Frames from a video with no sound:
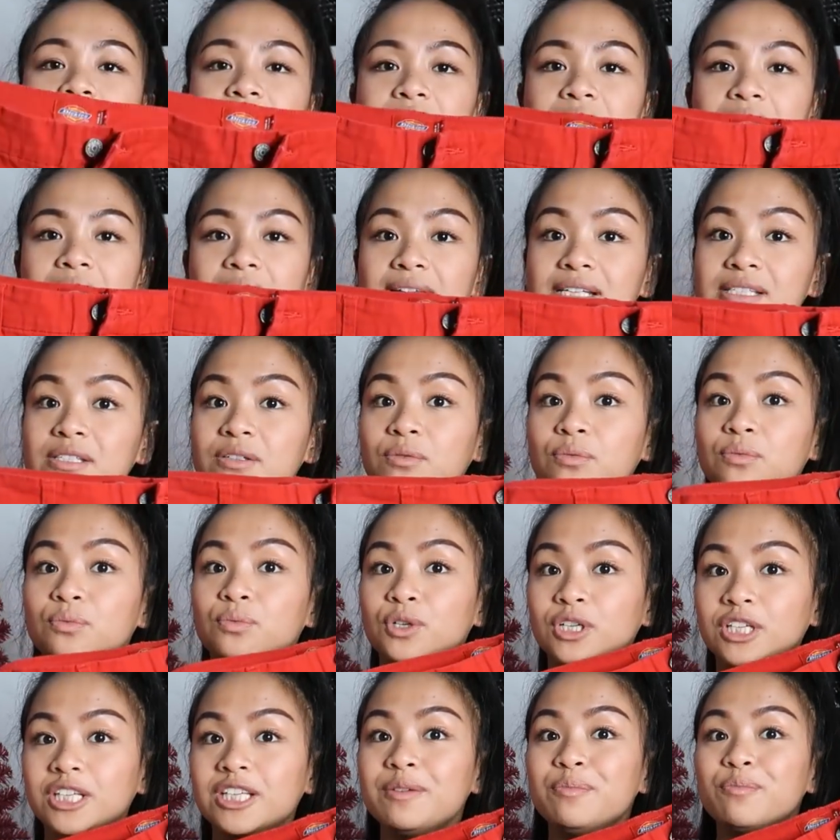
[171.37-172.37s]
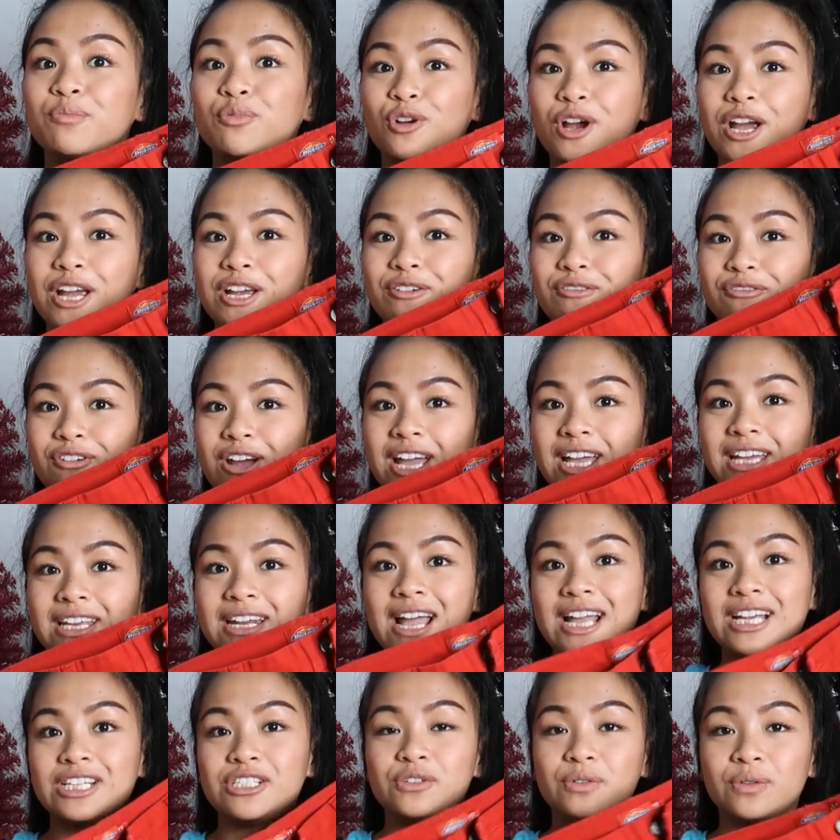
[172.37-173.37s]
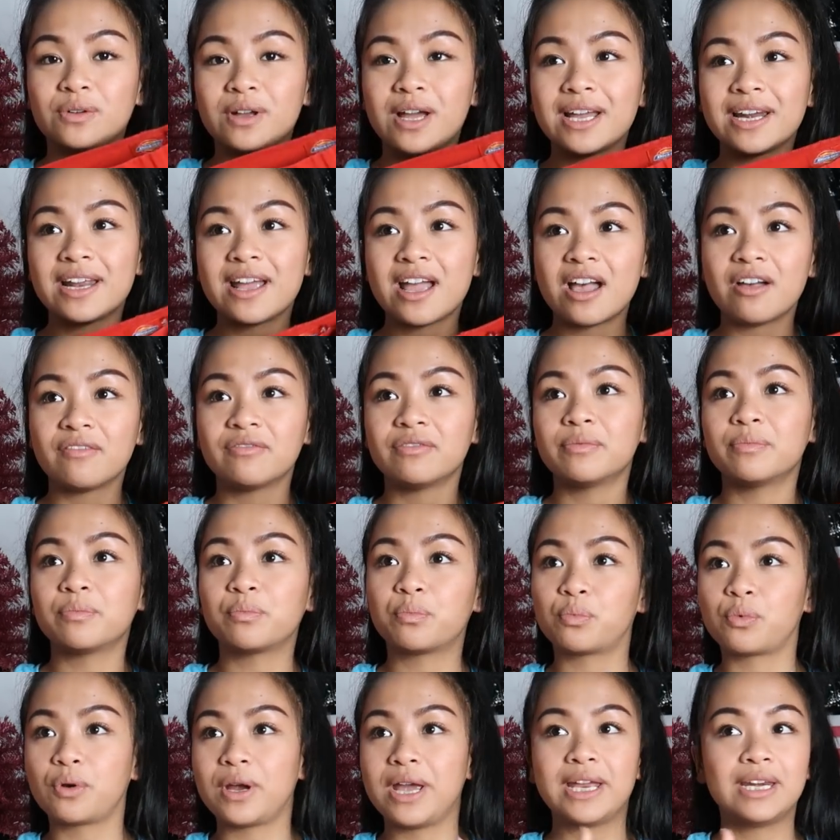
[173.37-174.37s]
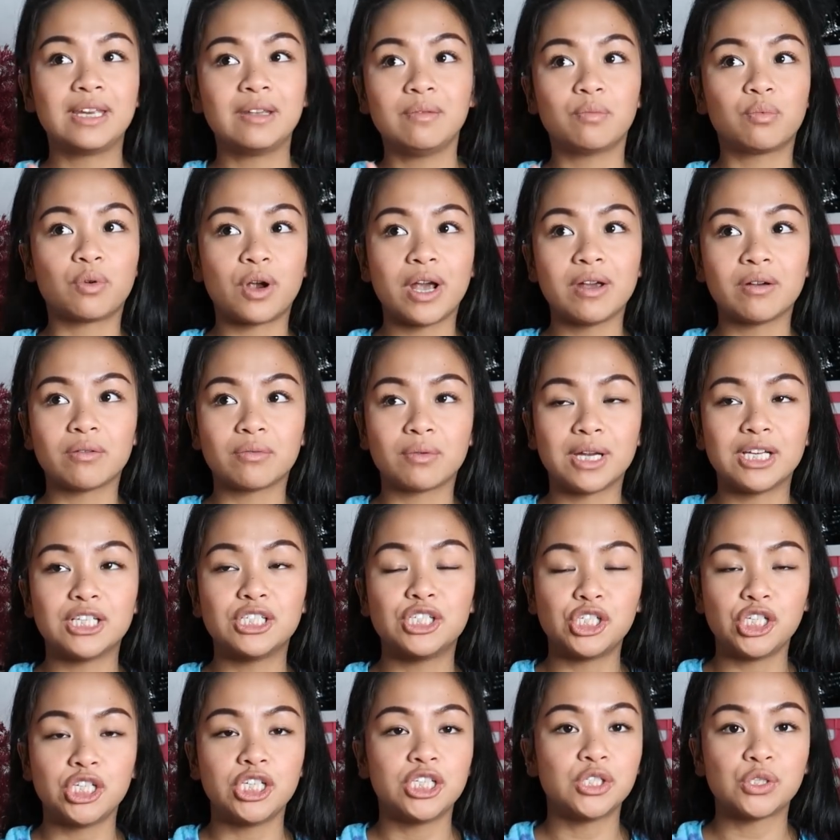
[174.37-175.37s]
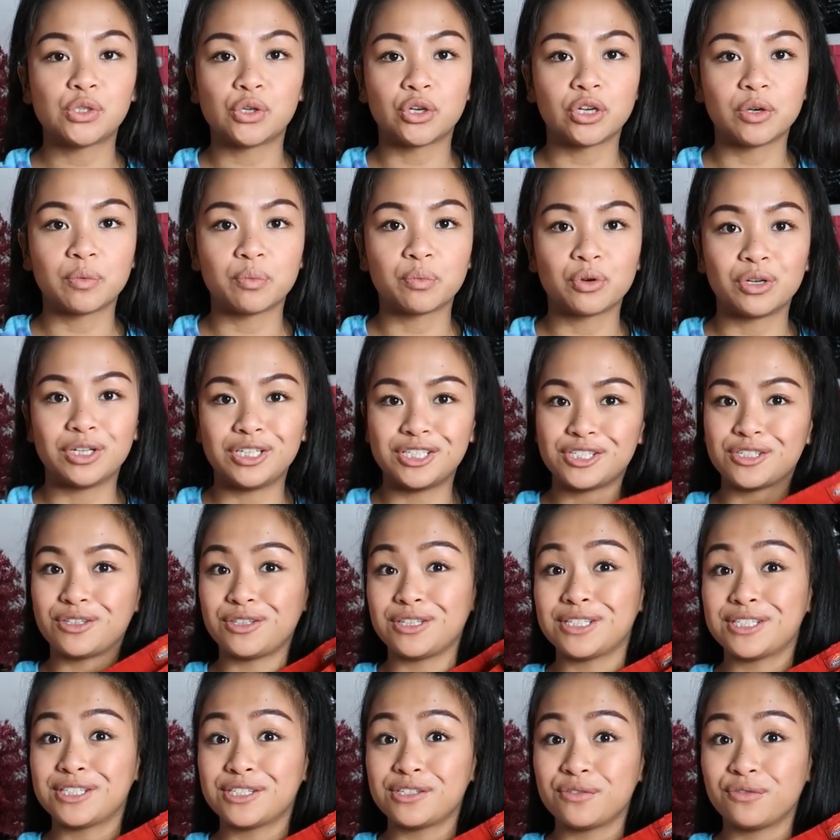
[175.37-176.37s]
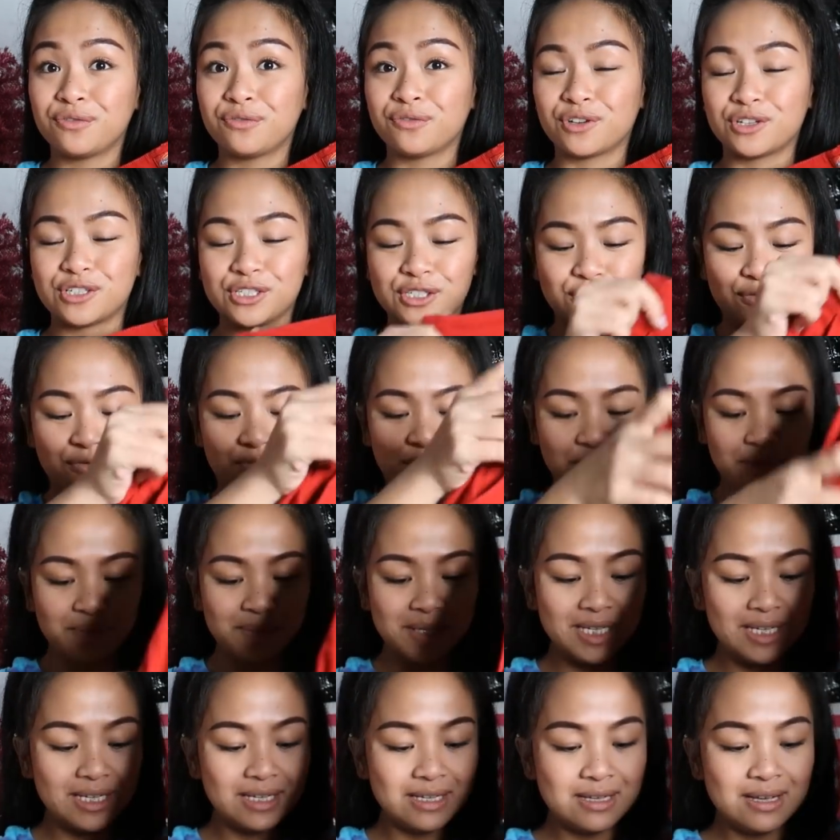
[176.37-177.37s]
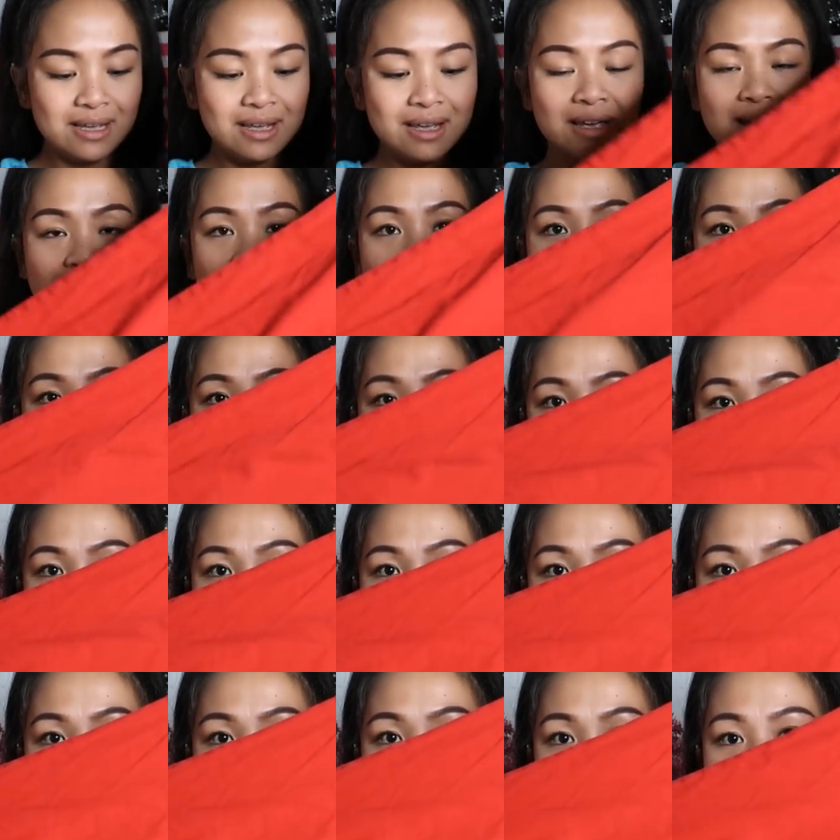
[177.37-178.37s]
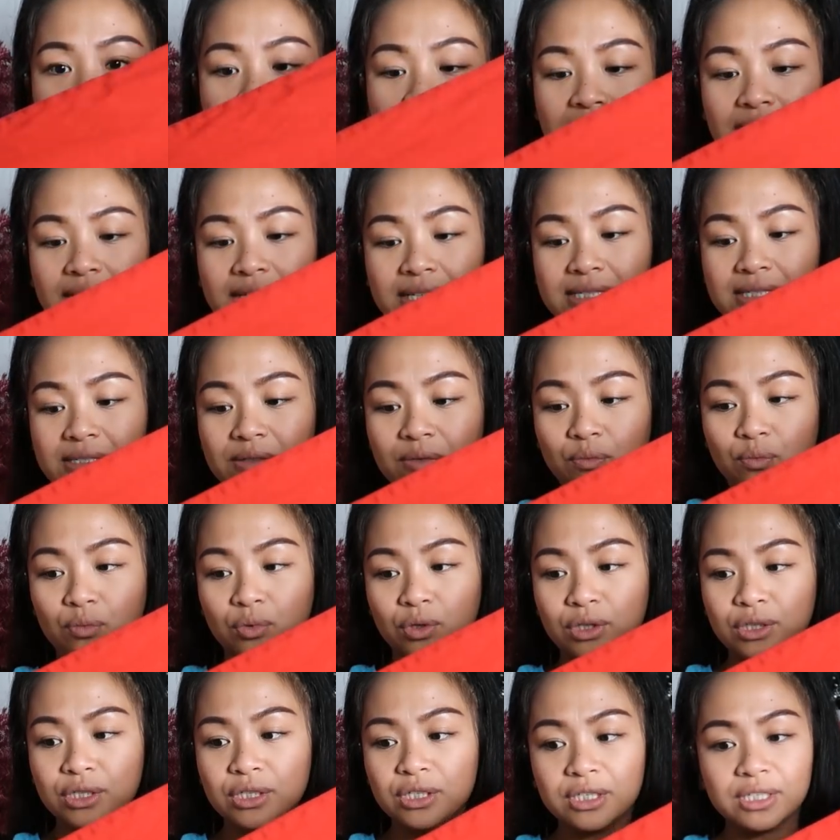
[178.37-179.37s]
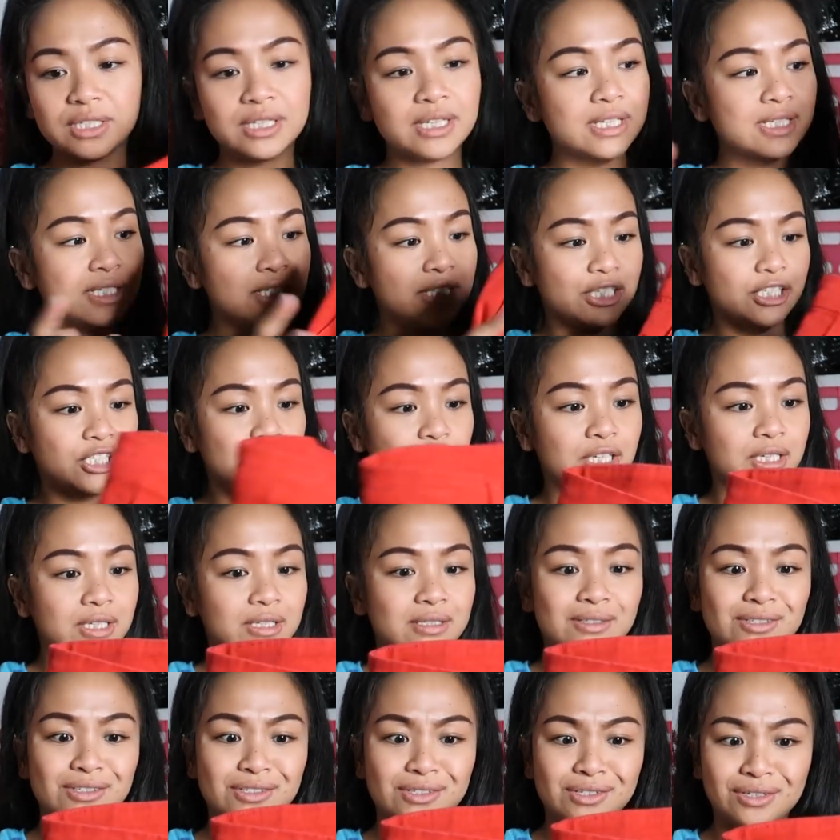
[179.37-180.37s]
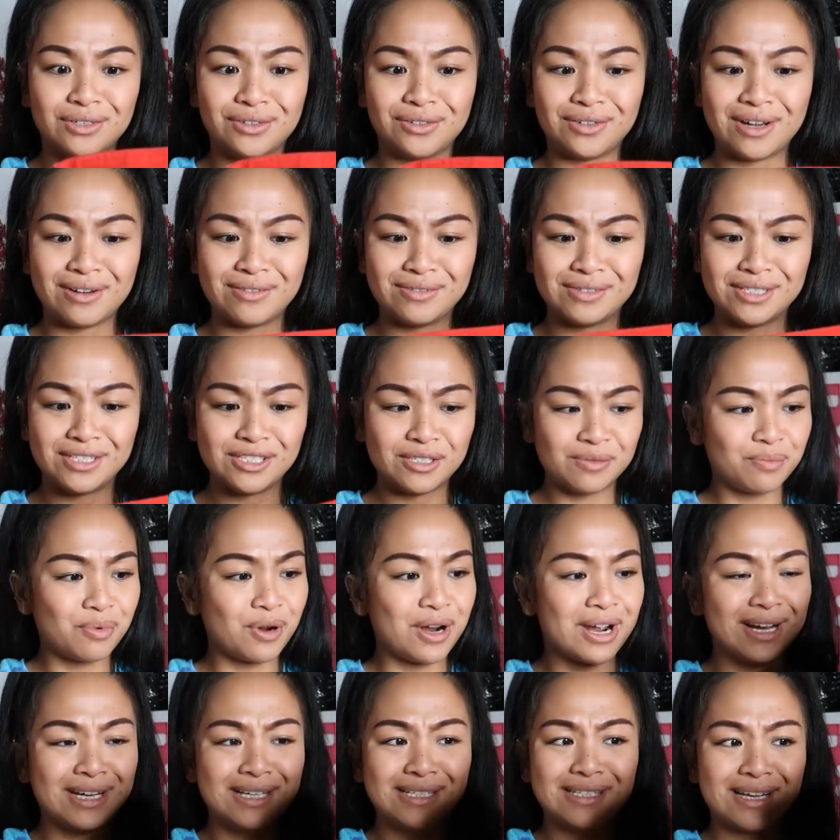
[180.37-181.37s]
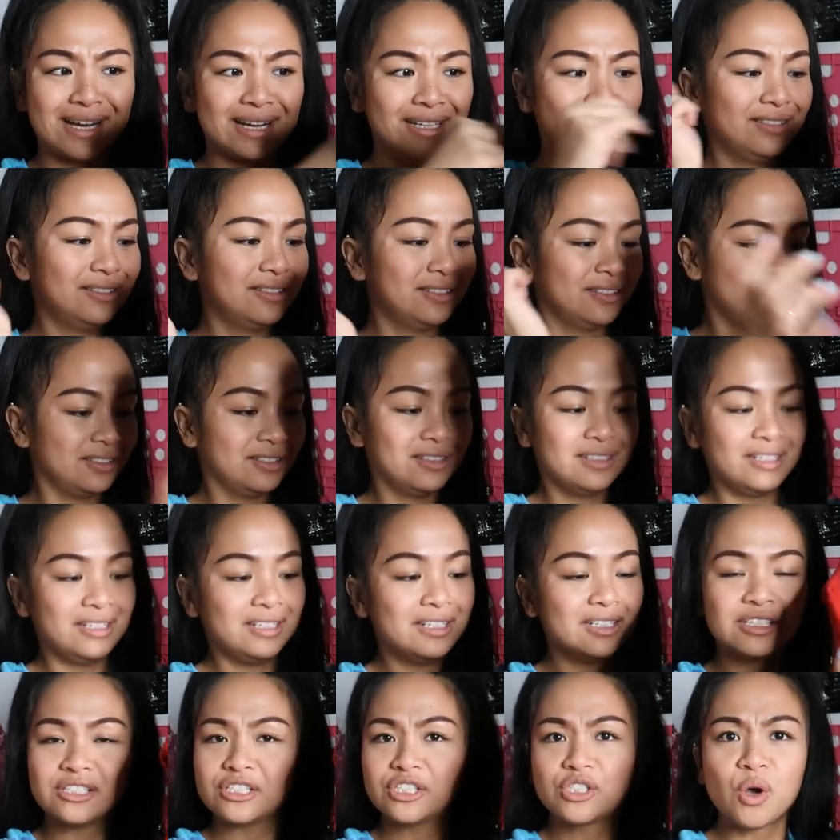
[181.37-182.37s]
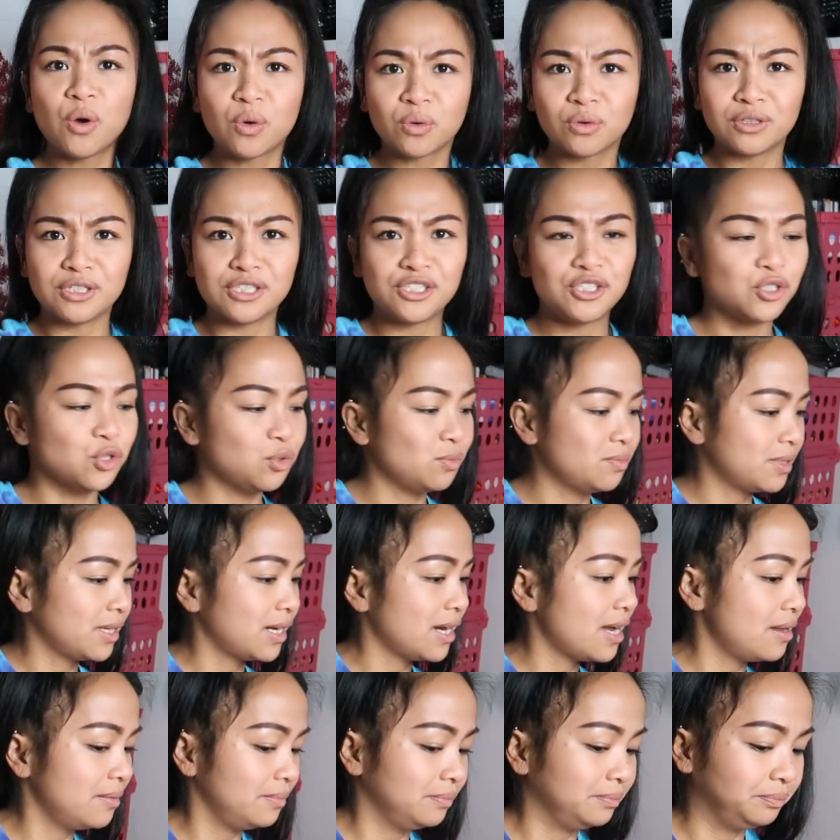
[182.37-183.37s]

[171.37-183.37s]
There's that. It's a really bright red. I do not have any bright red jeans or capris, so this is a first for me. It is capri and it's in really good condition, so I was surprised. I totally scooped it up.